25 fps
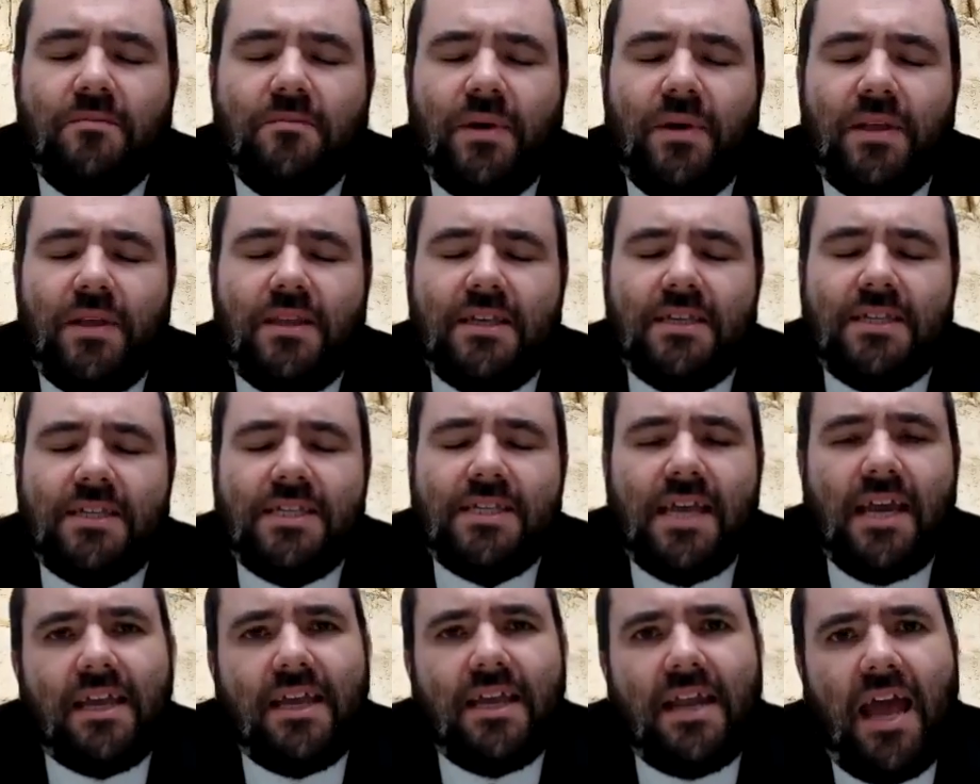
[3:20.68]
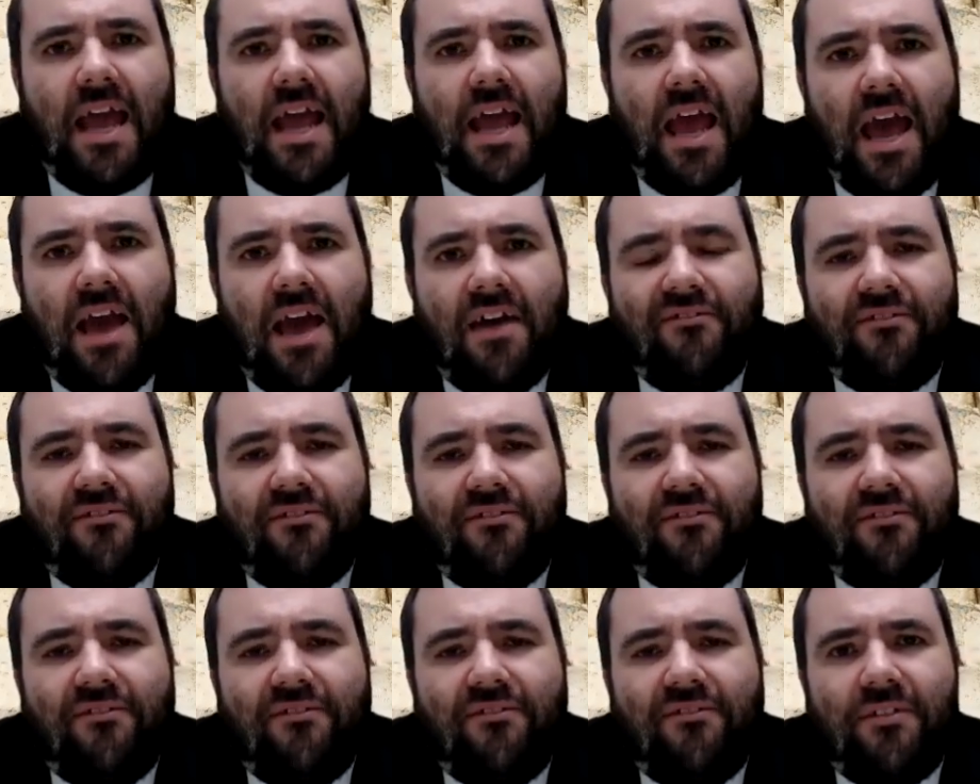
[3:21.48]
But the second
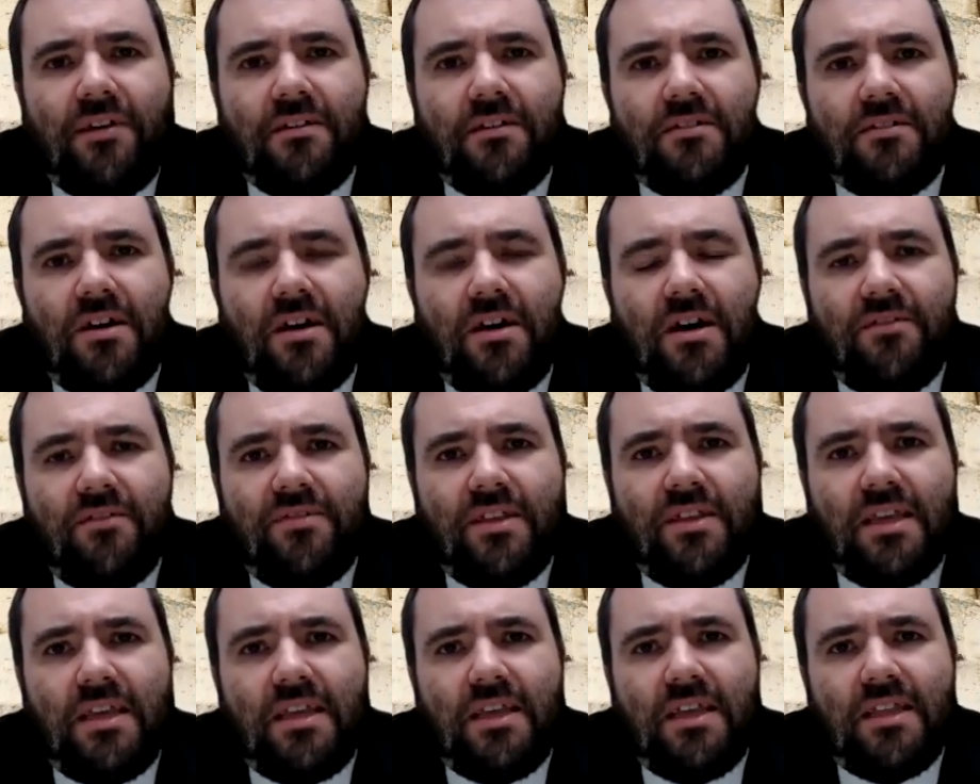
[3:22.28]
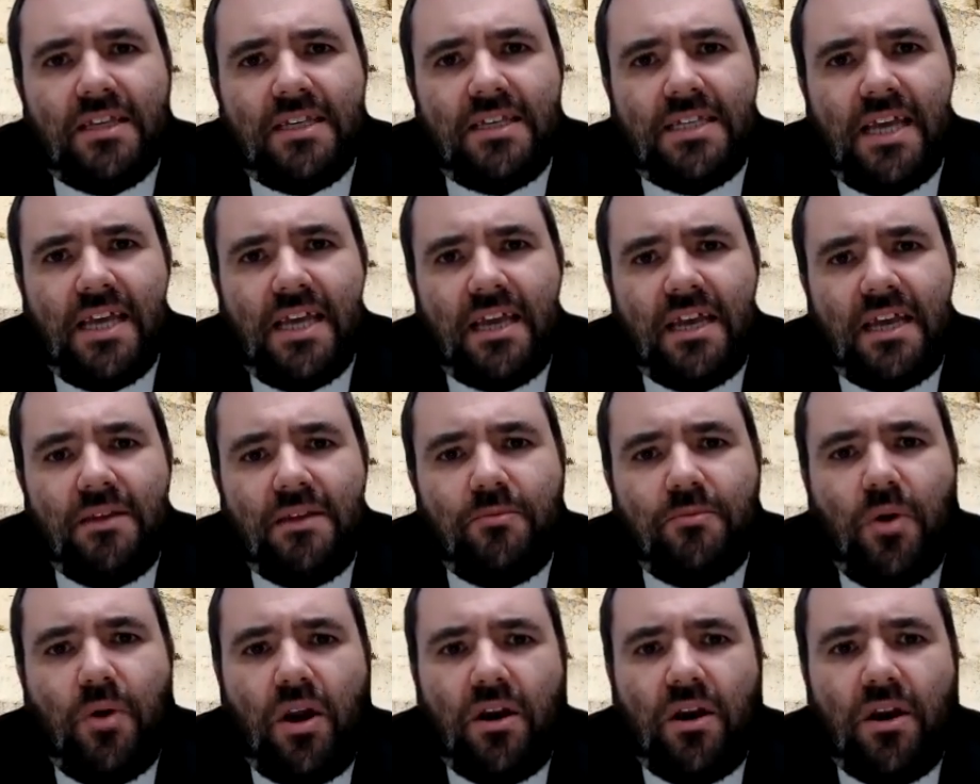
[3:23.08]
half of the
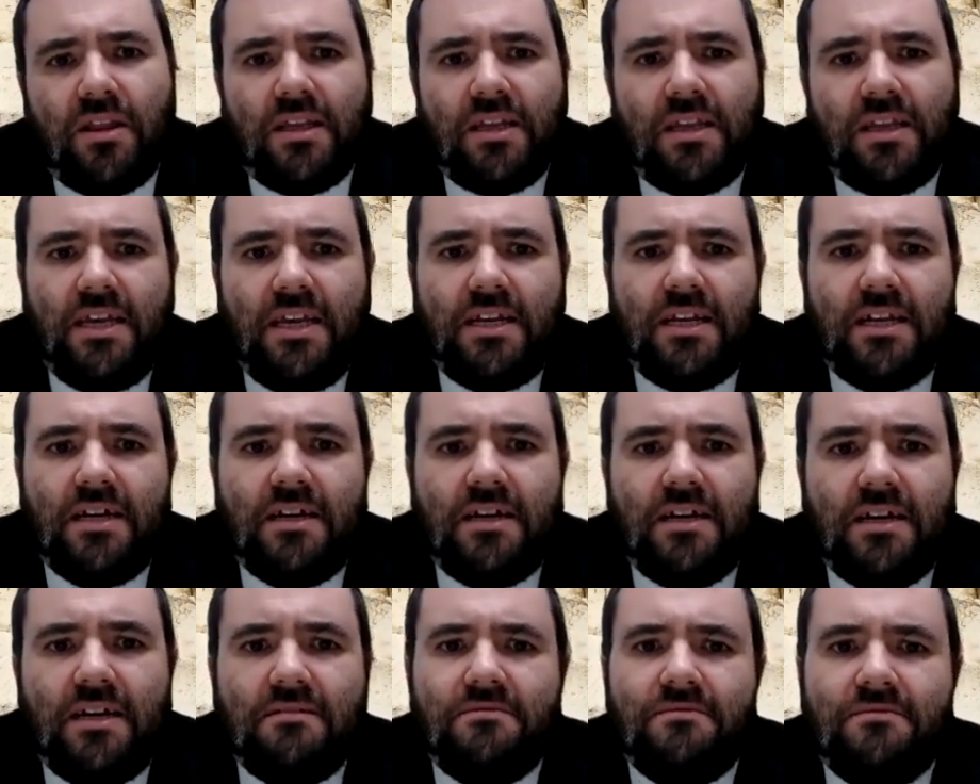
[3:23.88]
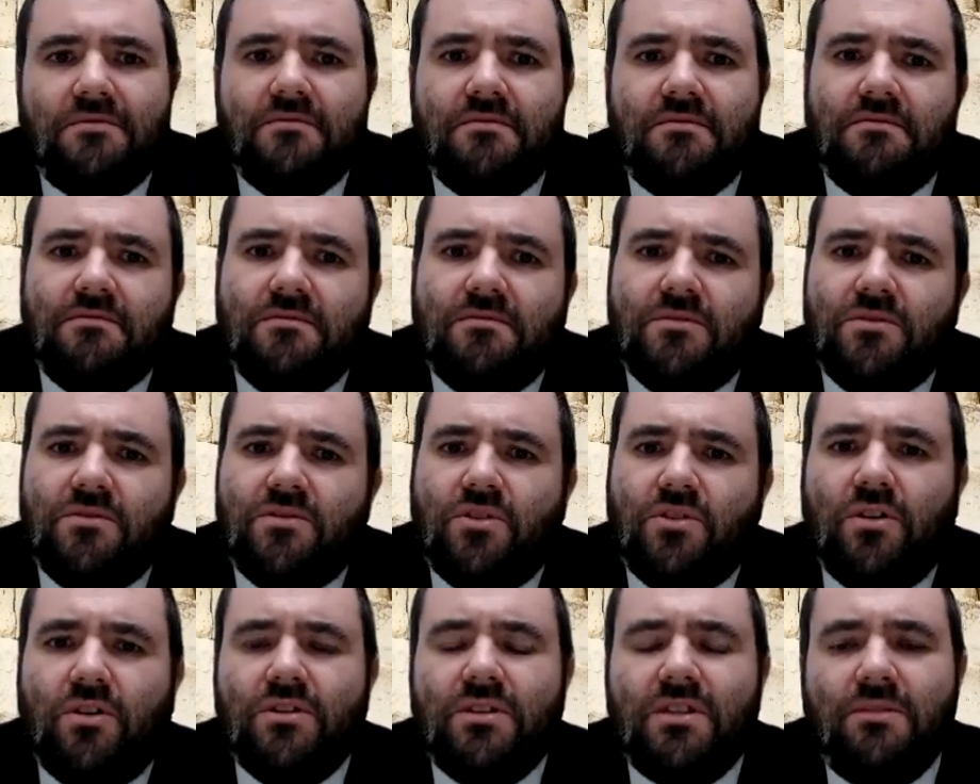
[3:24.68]
second part of the Kinnah
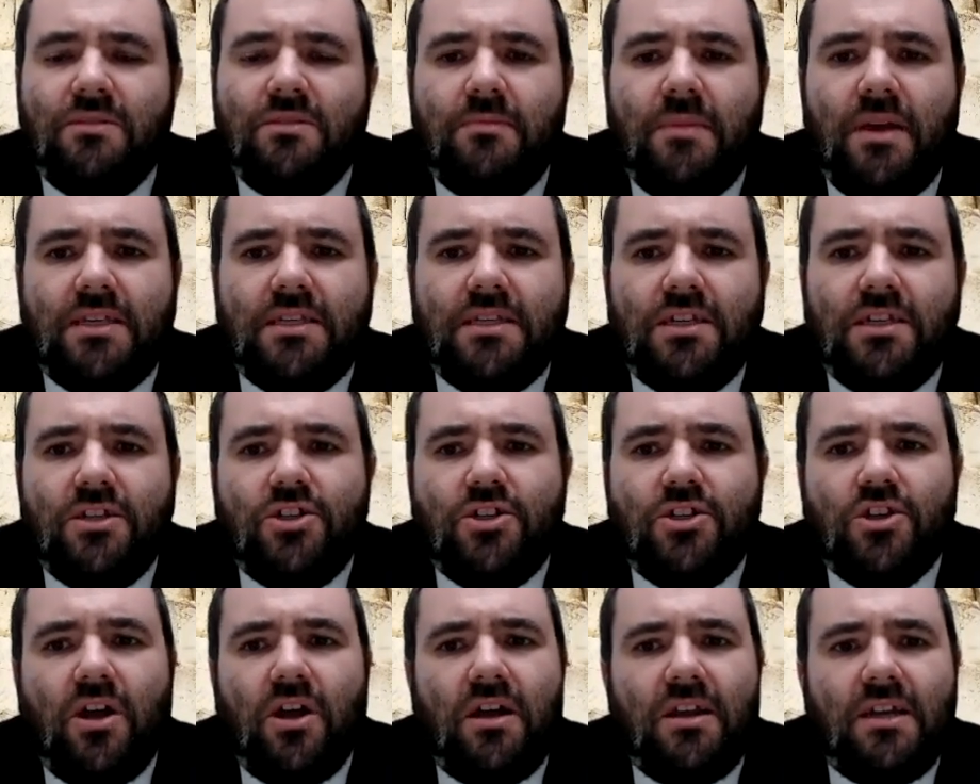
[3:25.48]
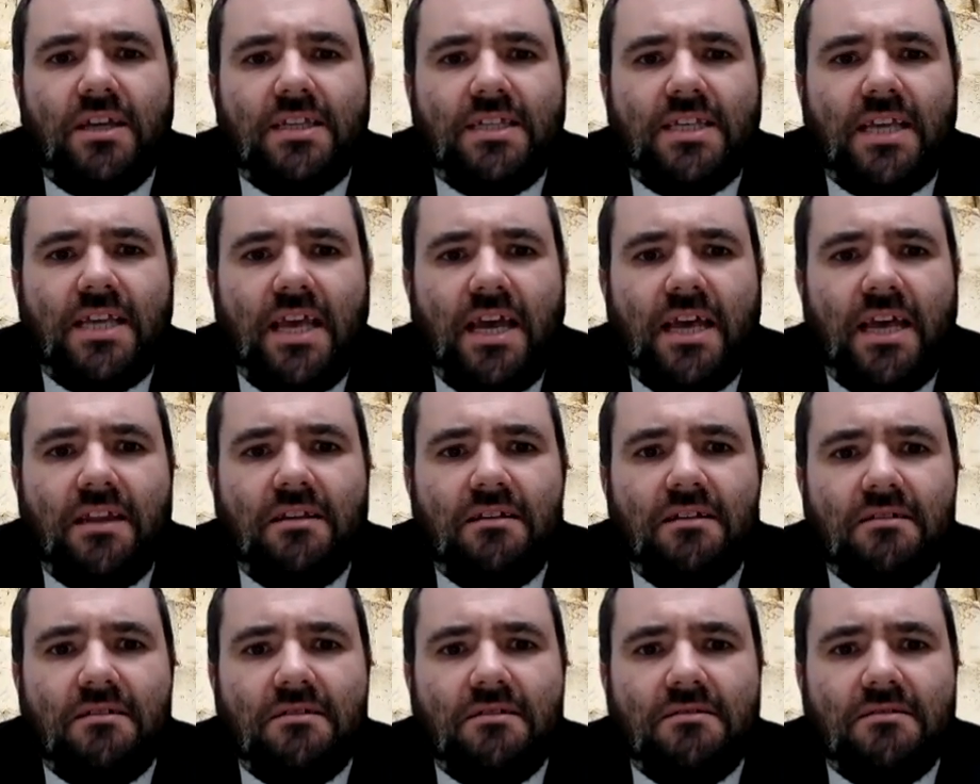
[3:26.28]
turns the message on its
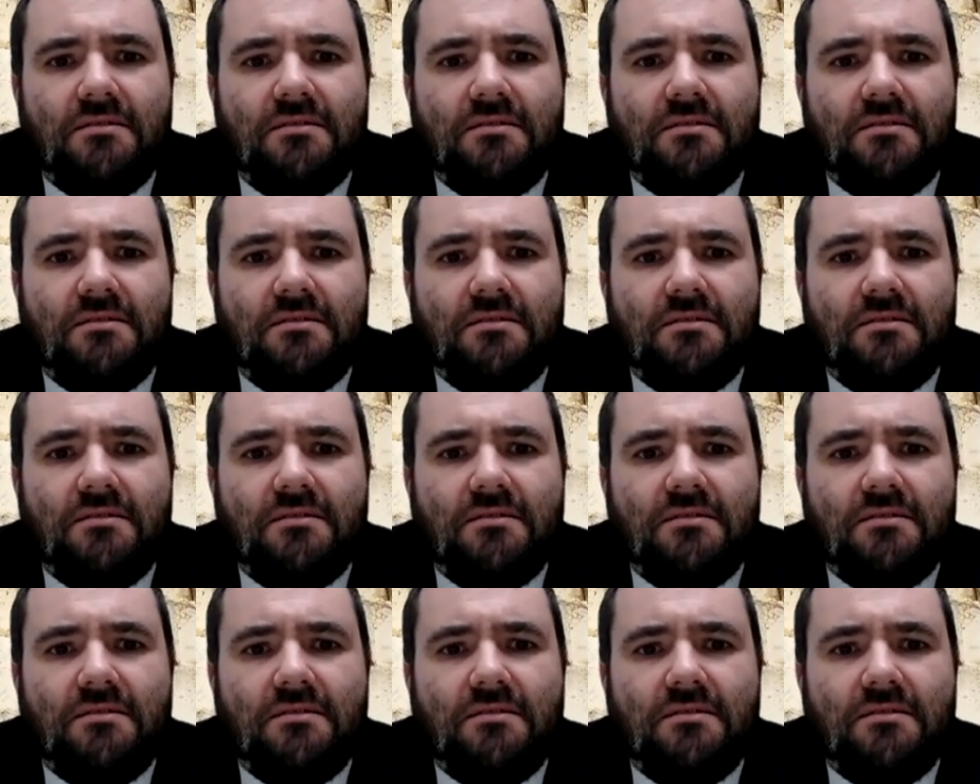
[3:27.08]
head